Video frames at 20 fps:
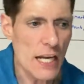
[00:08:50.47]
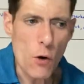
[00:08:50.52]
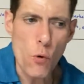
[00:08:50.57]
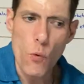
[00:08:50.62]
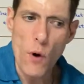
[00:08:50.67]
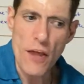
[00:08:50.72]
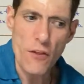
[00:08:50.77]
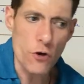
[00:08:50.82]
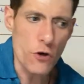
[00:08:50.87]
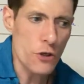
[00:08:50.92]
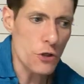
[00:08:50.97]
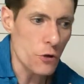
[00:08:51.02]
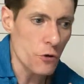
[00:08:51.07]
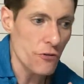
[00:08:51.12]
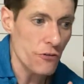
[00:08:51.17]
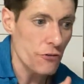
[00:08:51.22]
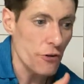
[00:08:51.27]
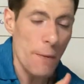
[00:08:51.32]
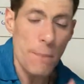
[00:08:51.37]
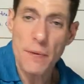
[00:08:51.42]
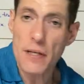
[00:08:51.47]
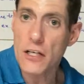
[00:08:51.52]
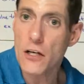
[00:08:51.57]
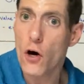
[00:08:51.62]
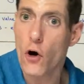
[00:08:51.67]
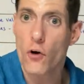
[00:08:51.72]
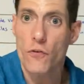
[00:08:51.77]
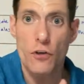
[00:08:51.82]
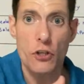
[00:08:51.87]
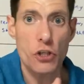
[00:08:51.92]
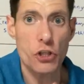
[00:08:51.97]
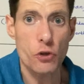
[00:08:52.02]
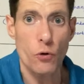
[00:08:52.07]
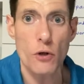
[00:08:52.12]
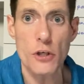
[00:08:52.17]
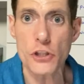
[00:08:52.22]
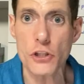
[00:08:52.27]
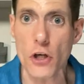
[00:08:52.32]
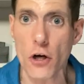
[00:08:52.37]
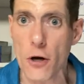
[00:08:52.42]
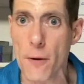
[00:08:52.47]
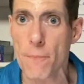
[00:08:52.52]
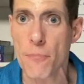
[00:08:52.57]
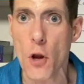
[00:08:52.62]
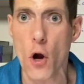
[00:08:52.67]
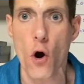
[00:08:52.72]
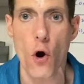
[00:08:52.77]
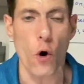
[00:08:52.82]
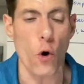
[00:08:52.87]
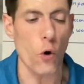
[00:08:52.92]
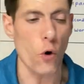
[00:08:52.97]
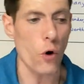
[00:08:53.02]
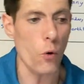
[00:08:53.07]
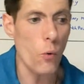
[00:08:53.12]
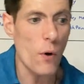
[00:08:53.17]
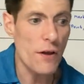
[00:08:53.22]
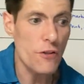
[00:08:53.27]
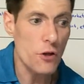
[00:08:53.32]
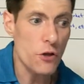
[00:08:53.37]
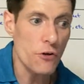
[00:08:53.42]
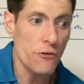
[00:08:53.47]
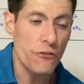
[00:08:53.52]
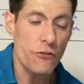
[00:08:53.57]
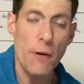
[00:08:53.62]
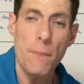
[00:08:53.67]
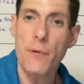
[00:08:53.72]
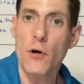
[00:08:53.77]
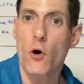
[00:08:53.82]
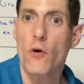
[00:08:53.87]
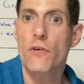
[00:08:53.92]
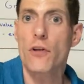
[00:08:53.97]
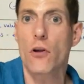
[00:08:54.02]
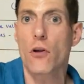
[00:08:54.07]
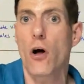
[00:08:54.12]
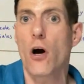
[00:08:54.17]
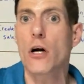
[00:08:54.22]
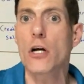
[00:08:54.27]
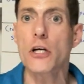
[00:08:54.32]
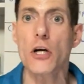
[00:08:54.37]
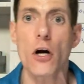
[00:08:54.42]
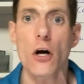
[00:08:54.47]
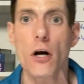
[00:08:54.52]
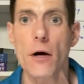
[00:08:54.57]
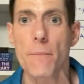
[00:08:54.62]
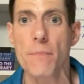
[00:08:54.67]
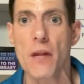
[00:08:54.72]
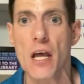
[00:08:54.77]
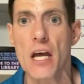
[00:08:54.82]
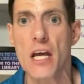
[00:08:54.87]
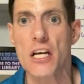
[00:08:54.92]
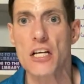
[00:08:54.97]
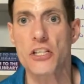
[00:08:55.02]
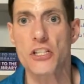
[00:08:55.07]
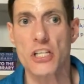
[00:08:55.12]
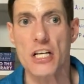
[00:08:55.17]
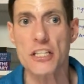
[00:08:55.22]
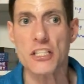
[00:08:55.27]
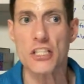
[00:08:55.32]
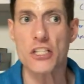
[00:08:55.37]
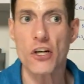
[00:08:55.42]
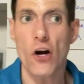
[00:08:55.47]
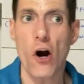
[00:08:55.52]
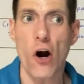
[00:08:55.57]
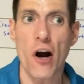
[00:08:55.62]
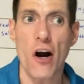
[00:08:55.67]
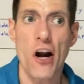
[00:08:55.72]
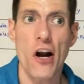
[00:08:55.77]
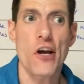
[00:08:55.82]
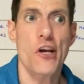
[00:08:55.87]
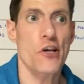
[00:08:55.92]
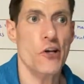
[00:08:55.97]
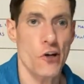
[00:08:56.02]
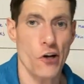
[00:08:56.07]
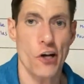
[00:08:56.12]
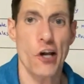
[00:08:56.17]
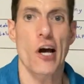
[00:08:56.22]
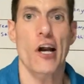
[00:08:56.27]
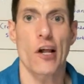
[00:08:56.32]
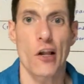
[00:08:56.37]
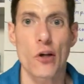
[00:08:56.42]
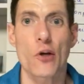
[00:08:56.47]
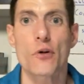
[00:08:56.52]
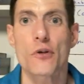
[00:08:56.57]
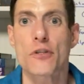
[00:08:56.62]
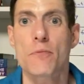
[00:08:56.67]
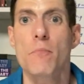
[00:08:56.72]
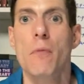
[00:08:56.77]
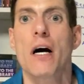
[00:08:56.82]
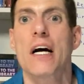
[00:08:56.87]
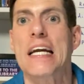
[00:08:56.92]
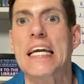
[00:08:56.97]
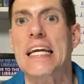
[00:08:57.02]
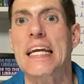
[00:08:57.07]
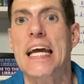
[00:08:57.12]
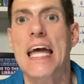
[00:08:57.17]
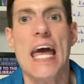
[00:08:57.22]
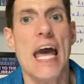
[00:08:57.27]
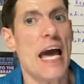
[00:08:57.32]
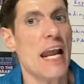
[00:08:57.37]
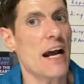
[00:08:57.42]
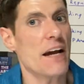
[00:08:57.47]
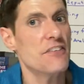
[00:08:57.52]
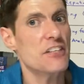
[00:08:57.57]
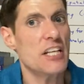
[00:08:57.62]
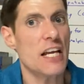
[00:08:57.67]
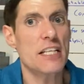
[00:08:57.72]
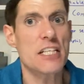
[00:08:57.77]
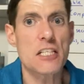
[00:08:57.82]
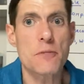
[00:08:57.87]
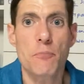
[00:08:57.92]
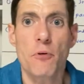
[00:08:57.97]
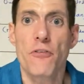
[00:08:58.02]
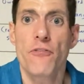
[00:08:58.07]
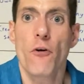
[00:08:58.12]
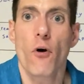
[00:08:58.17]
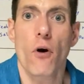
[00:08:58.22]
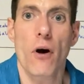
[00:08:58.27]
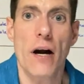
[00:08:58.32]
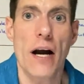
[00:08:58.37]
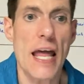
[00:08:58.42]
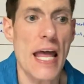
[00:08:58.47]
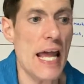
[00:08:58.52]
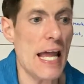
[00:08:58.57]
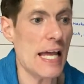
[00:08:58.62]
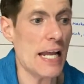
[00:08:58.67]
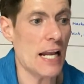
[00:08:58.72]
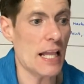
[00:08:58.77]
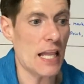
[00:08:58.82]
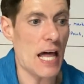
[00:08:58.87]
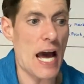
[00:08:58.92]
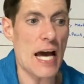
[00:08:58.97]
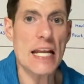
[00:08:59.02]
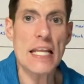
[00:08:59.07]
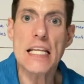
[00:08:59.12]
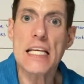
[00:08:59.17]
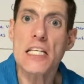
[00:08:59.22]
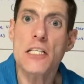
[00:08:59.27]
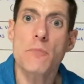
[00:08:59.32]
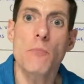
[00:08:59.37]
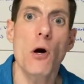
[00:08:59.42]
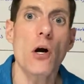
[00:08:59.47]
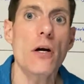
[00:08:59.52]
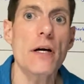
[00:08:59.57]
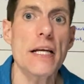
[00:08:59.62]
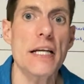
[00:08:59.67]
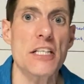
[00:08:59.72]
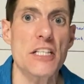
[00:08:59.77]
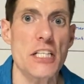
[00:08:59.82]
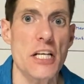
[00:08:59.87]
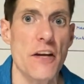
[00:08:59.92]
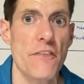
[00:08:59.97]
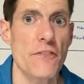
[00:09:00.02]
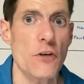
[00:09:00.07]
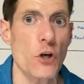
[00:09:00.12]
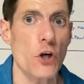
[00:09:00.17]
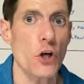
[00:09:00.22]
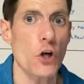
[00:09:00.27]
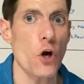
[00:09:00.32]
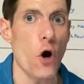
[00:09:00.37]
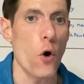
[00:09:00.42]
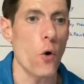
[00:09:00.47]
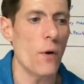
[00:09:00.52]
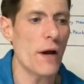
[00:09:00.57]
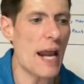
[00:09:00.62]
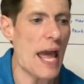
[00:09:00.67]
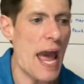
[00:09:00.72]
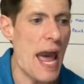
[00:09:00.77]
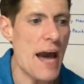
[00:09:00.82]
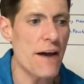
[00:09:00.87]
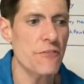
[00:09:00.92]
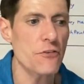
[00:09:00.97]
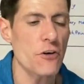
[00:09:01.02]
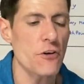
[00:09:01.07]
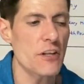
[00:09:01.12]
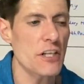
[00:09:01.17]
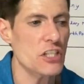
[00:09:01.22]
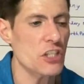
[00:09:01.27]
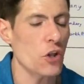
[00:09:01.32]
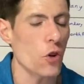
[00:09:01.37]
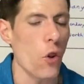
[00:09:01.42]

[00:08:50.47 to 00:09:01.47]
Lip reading: whether you flip it over the short term or whether you flip it over the long term, chances are you're gonna lose money. And I've said this before, in a lot of these markets, if you're going after this